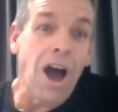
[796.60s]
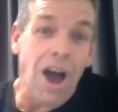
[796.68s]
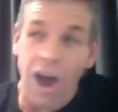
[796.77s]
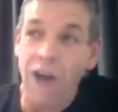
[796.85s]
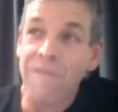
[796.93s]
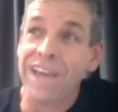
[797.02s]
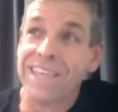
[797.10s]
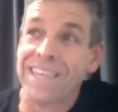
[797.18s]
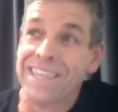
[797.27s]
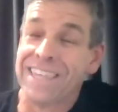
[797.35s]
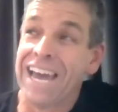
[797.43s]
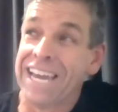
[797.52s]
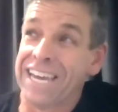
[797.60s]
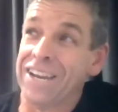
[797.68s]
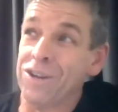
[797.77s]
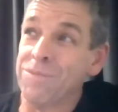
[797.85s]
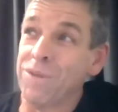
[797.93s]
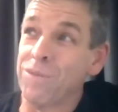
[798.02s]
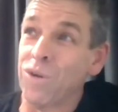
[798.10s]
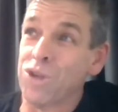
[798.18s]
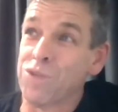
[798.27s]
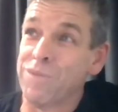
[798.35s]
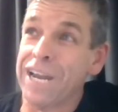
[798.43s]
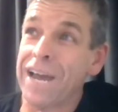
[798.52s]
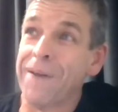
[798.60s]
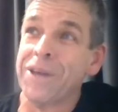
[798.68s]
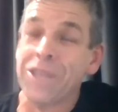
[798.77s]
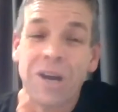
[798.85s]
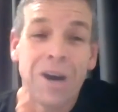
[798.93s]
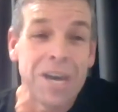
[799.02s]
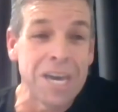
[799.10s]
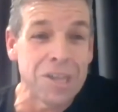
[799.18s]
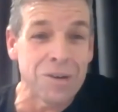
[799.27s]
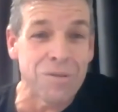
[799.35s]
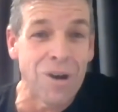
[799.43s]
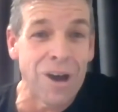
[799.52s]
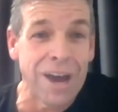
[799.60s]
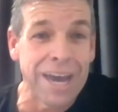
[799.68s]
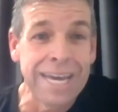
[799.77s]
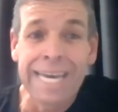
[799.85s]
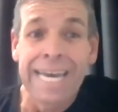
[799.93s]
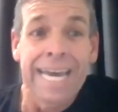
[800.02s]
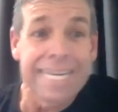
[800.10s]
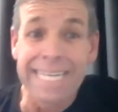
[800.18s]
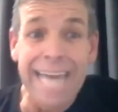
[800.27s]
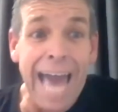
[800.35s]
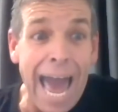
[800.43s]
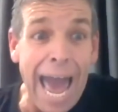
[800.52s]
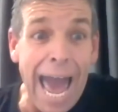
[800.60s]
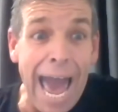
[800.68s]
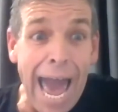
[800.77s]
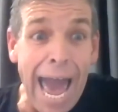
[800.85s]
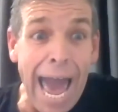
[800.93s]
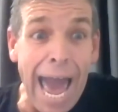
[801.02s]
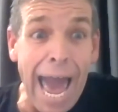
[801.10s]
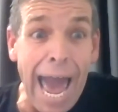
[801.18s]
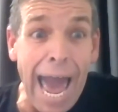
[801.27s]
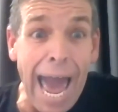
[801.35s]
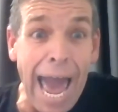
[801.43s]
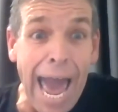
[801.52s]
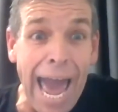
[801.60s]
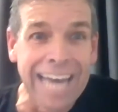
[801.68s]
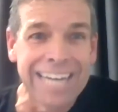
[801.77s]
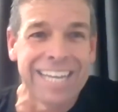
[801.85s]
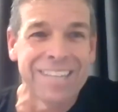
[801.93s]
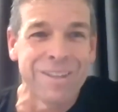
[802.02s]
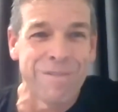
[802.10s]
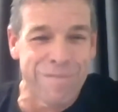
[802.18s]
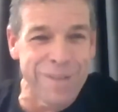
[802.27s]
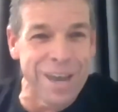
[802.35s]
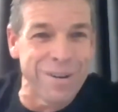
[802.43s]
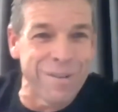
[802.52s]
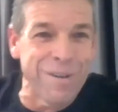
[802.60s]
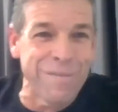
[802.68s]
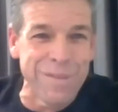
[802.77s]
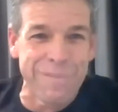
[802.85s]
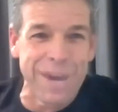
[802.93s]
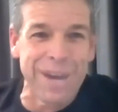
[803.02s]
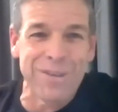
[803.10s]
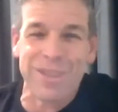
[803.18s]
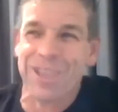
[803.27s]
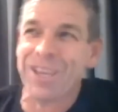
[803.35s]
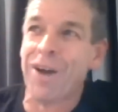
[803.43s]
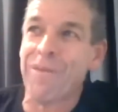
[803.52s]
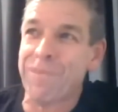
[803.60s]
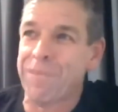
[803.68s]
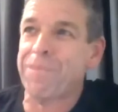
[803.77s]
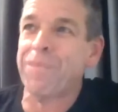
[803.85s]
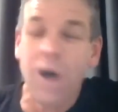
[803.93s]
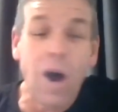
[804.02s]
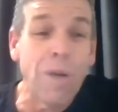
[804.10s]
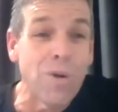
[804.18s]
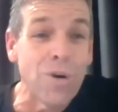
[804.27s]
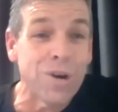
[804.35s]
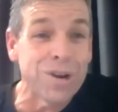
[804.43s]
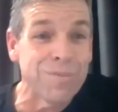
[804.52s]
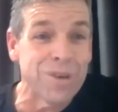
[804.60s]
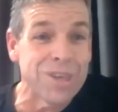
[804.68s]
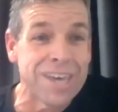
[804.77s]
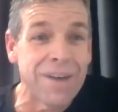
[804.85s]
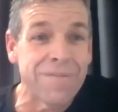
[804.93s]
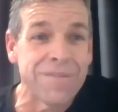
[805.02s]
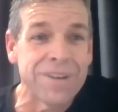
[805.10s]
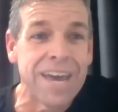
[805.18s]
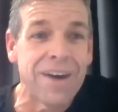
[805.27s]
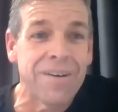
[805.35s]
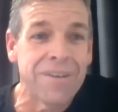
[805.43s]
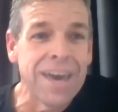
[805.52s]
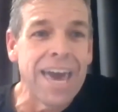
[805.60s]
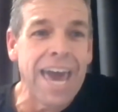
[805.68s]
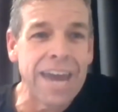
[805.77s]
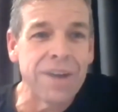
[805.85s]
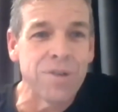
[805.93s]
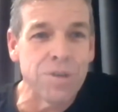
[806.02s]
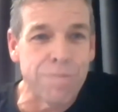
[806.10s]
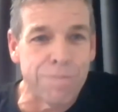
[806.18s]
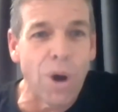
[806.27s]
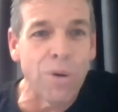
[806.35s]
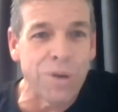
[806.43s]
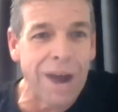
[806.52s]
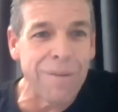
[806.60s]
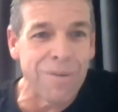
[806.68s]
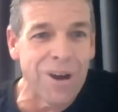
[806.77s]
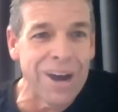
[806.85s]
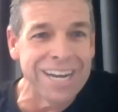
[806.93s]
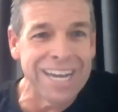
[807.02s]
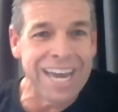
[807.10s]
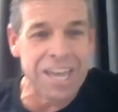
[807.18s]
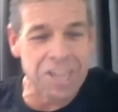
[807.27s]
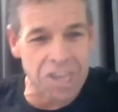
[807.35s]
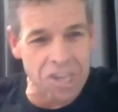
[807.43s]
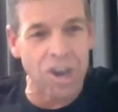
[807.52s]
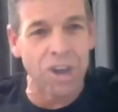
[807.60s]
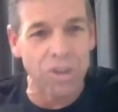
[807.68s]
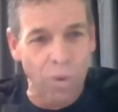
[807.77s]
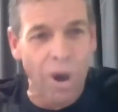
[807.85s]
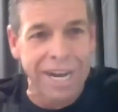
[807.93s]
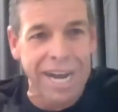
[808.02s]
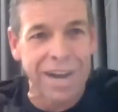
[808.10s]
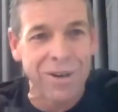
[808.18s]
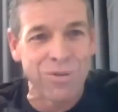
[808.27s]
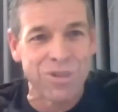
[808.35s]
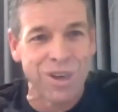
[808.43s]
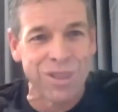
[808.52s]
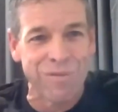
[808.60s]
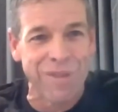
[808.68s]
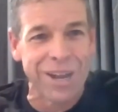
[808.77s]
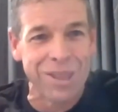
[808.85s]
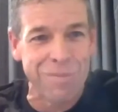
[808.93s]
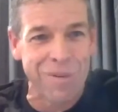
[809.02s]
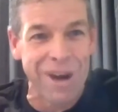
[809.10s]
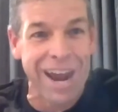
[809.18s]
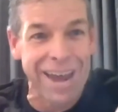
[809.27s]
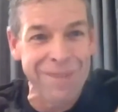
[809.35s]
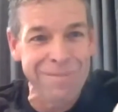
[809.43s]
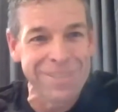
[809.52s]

I've had to start getting a little bit more speed up. And then I hear the cry, Dad! And the feet are off the pedals and I'm hooking it myself. And now Hannah is bolt upright and she's got the white knuckles on the front of the pram.